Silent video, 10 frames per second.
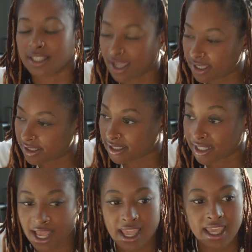Yes,
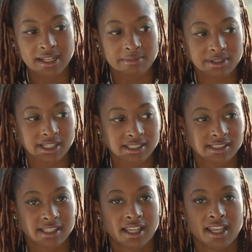and I hate it
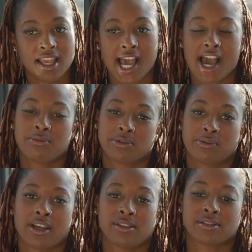because I would
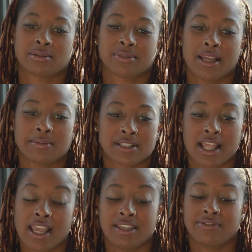rather sometimes
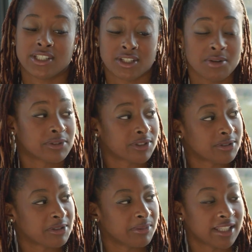not even deal with
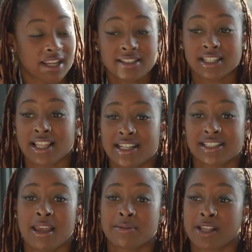social media. There's a lot
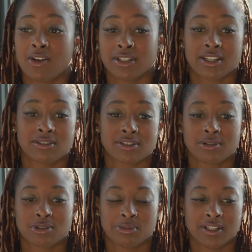of times I only get on
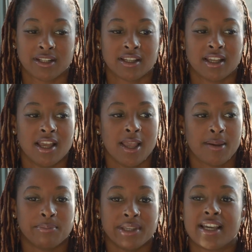social media
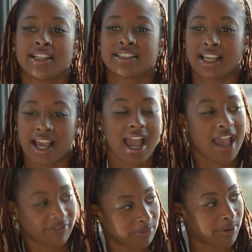because like I
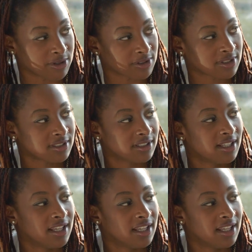have to post.